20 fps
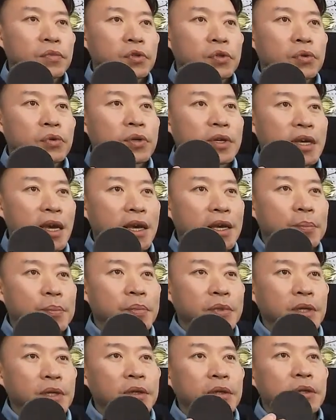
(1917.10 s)
to keep
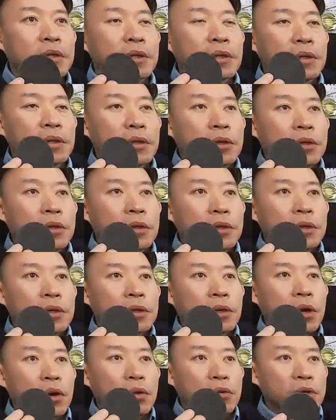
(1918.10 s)

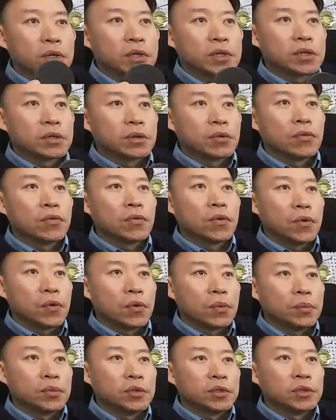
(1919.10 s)
original
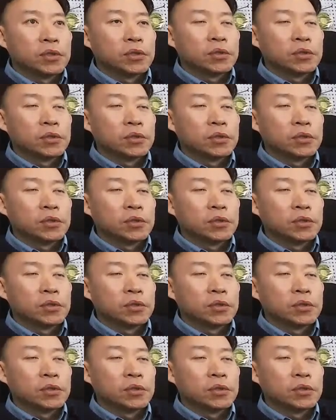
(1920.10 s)
form,